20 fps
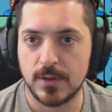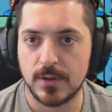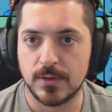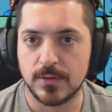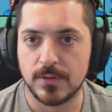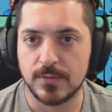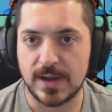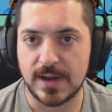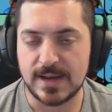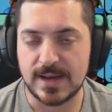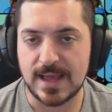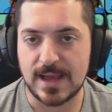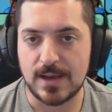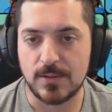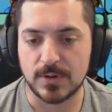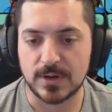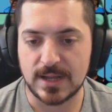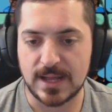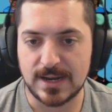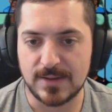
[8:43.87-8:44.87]
Right
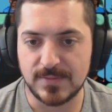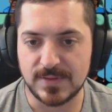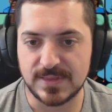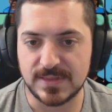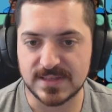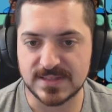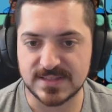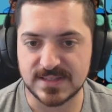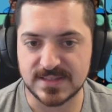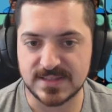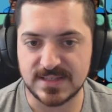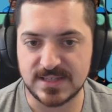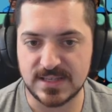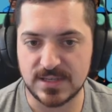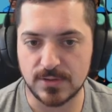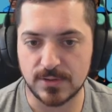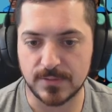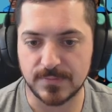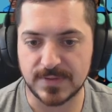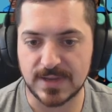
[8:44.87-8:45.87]
now, we're kind of in this
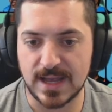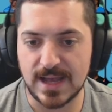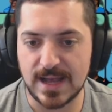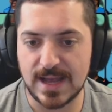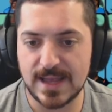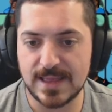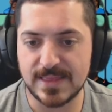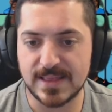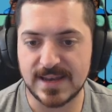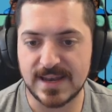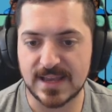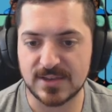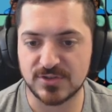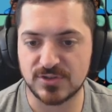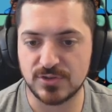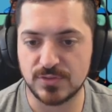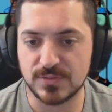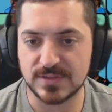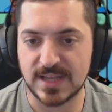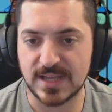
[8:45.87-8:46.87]
tier of guy. The
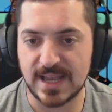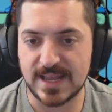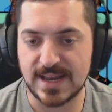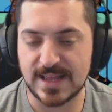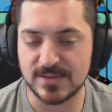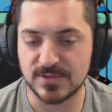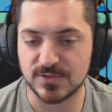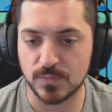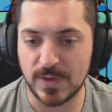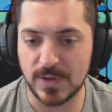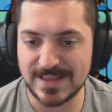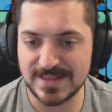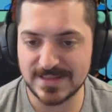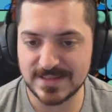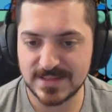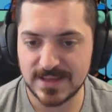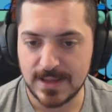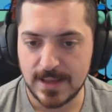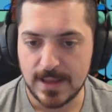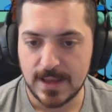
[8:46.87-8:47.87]
next 2 tight ends
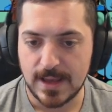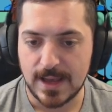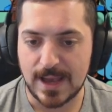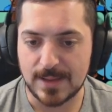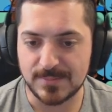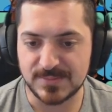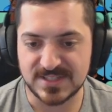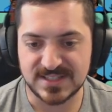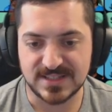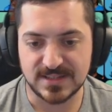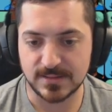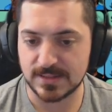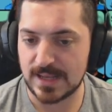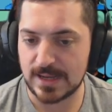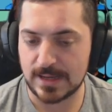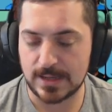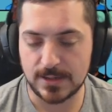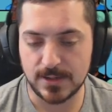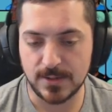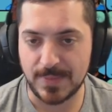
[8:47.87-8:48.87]
went. I'm still
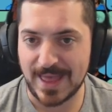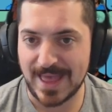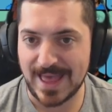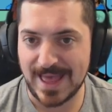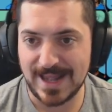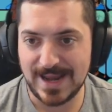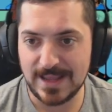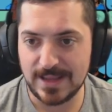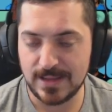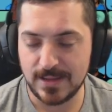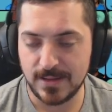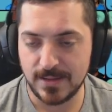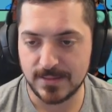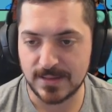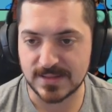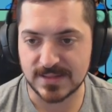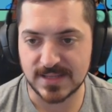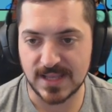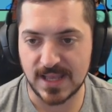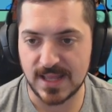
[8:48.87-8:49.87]
not going to panic
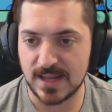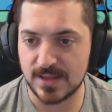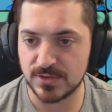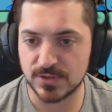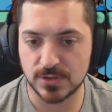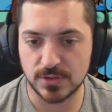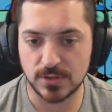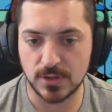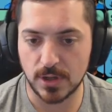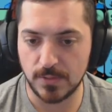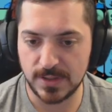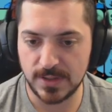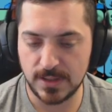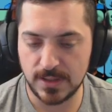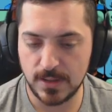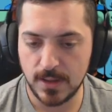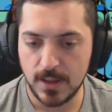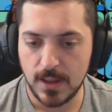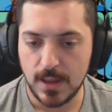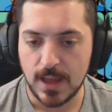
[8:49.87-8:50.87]
that tight ends are
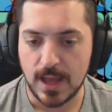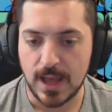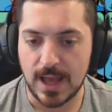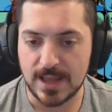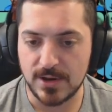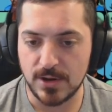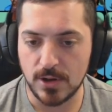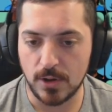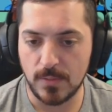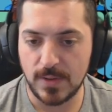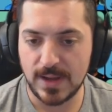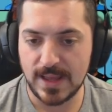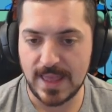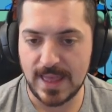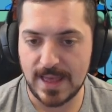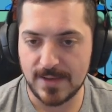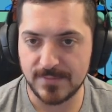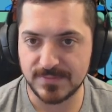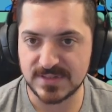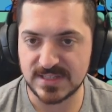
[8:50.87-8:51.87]
going. I know I
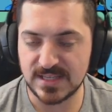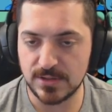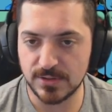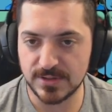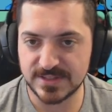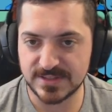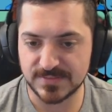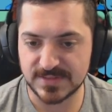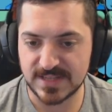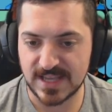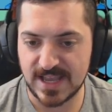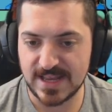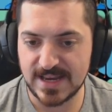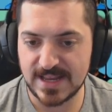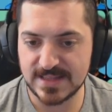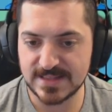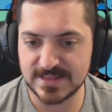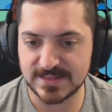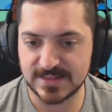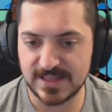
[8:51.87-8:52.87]
have tiers of tight
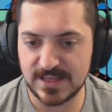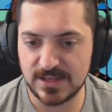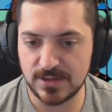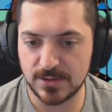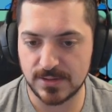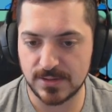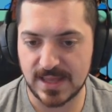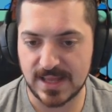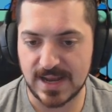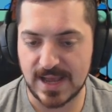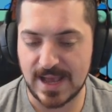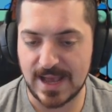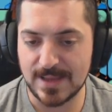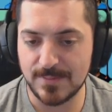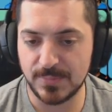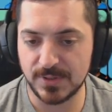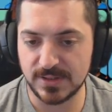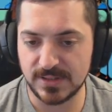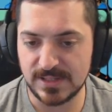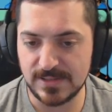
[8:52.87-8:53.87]
ends later that I
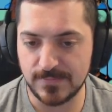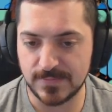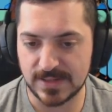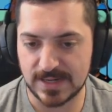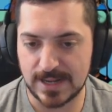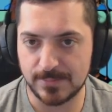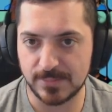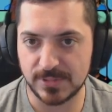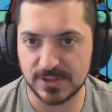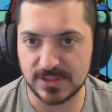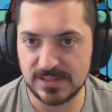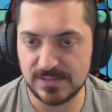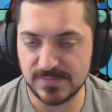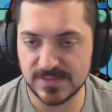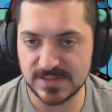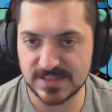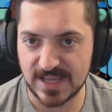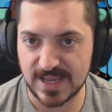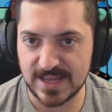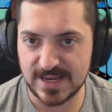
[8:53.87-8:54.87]
believe in. I believe
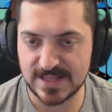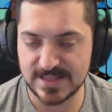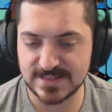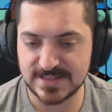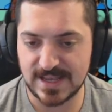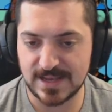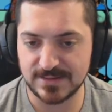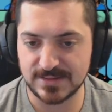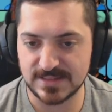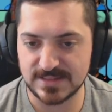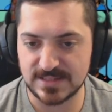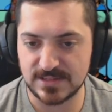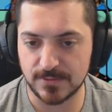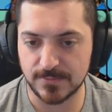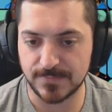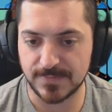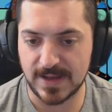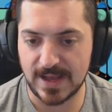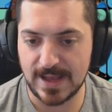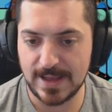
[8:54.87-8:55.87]
in tight ends down to
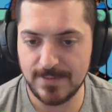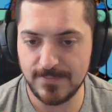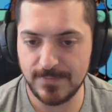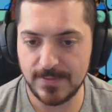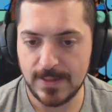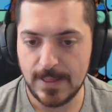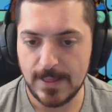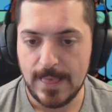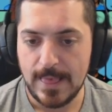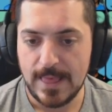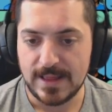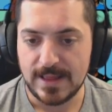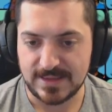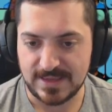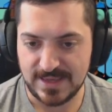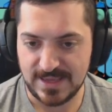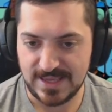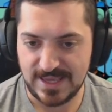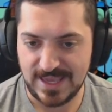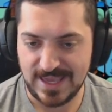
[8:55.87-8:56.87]
tier 5.
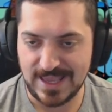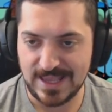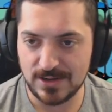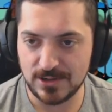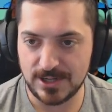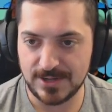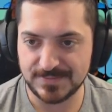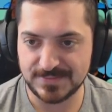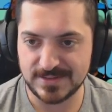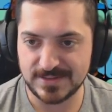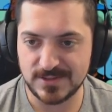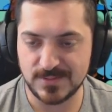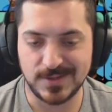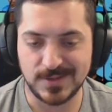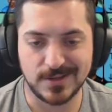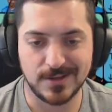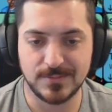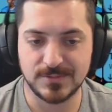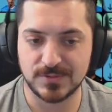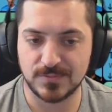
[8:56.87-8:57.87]
Kincaid often
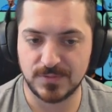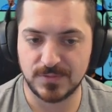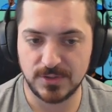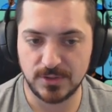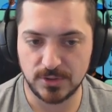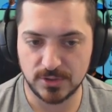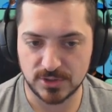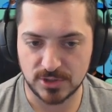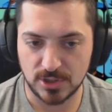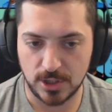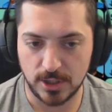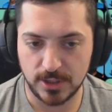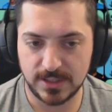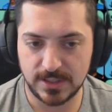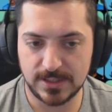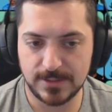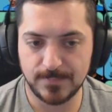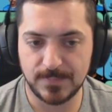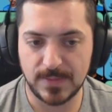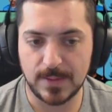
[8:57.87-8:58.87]
becomes a really good
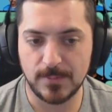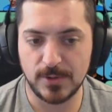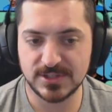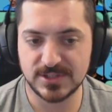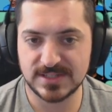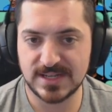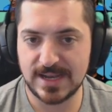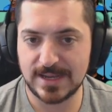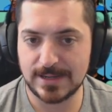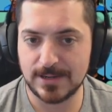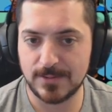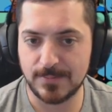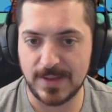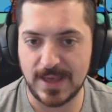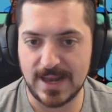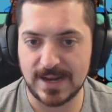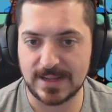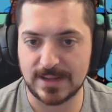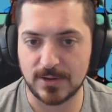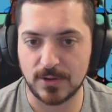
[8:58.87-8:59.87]
target. I'm also not going to panic at